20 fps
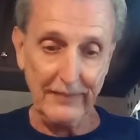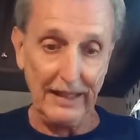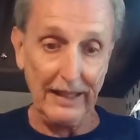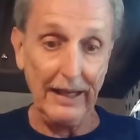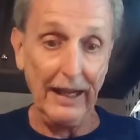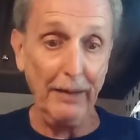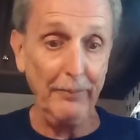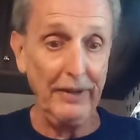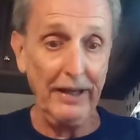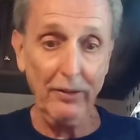
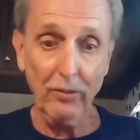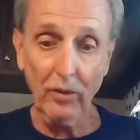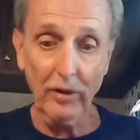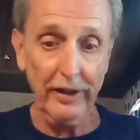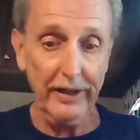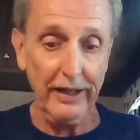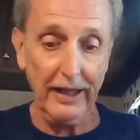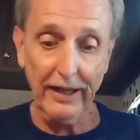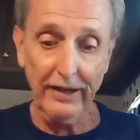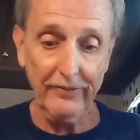and I'm that
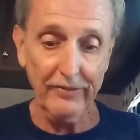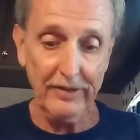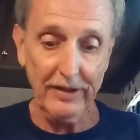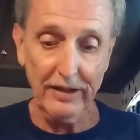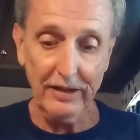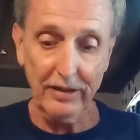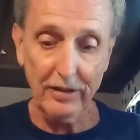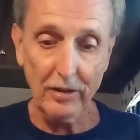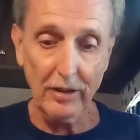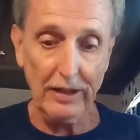way. I have to
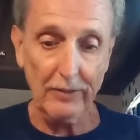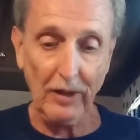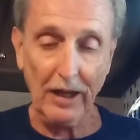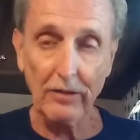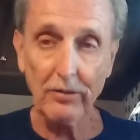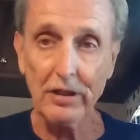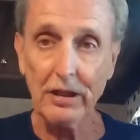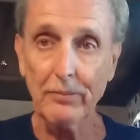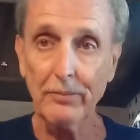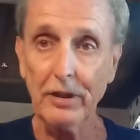tell you,
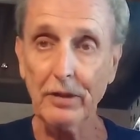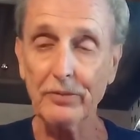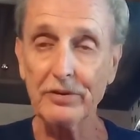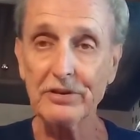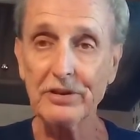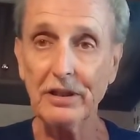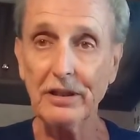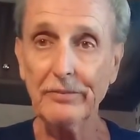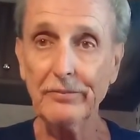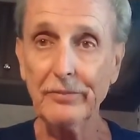I'll come up
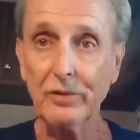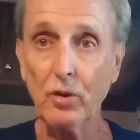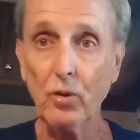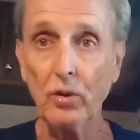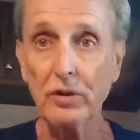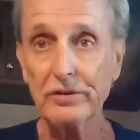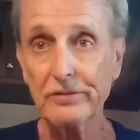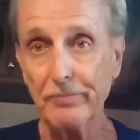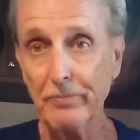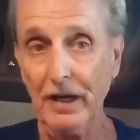with something. Of
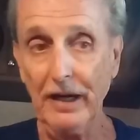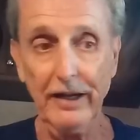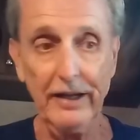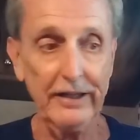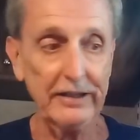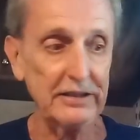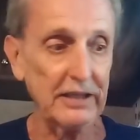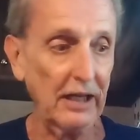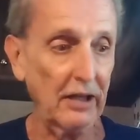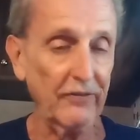course, my
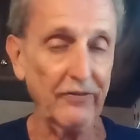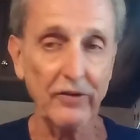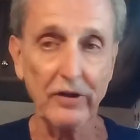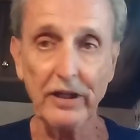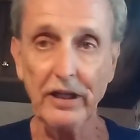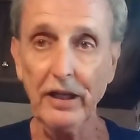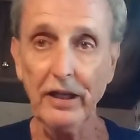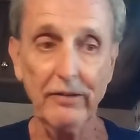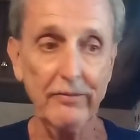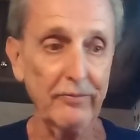age, I'll
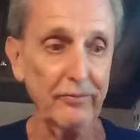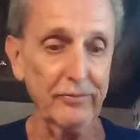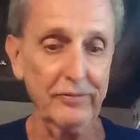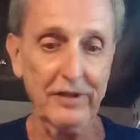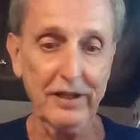forget it.